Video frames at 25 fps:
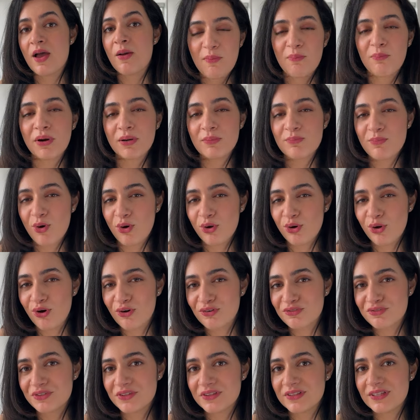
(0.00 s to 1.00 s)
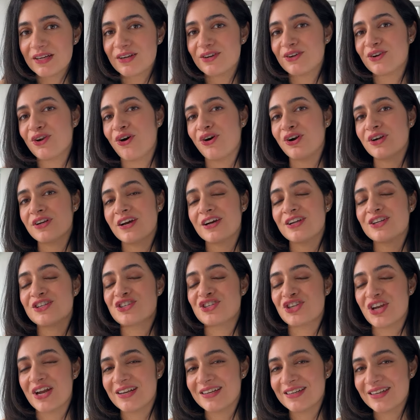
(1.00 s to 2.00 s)
but more often than not, a
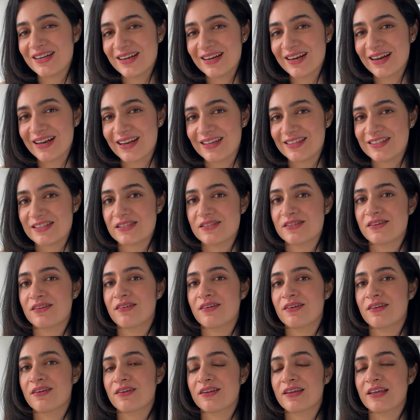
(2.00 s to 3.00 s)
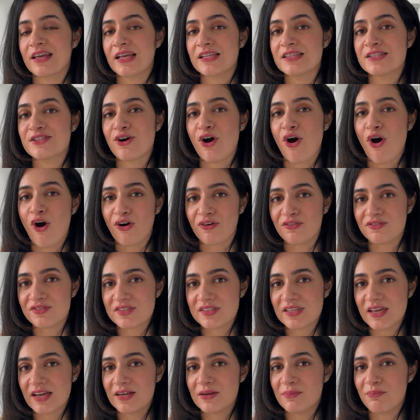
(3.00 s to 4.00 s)
gentle cleanser gets
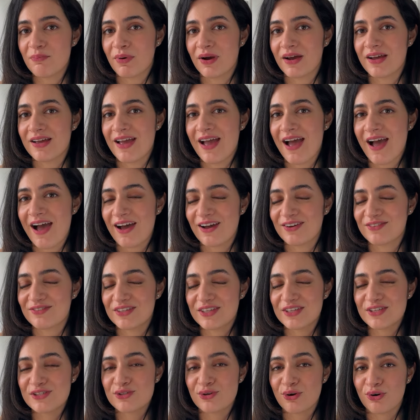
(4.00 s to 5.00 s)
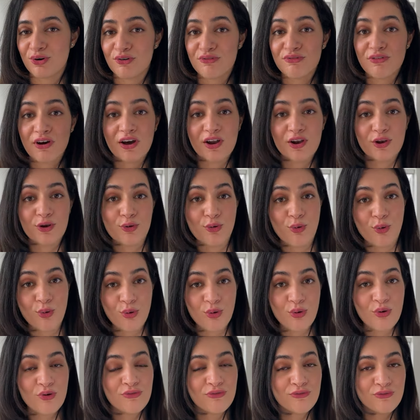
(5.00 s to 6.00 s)
offset by having sort of a
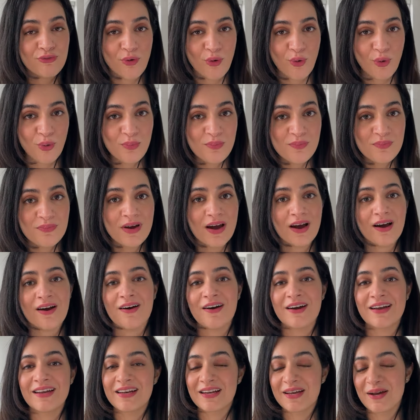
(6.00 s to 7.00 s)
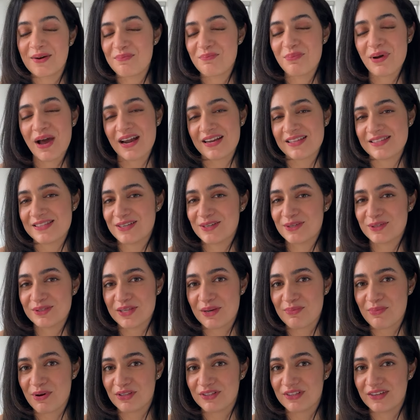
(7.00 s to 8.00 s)
low foam in comparison to
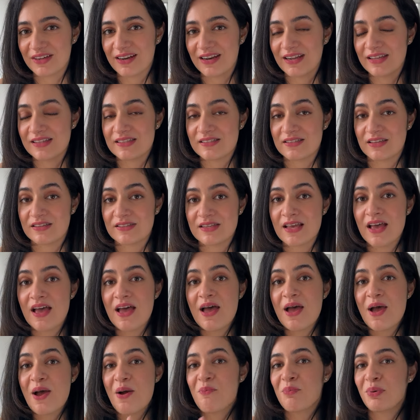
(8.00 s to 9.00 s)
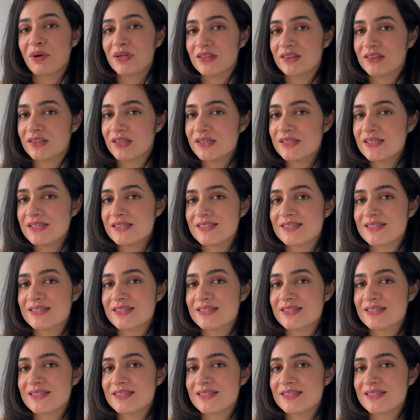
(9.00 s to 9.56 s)
some other cleansers. But this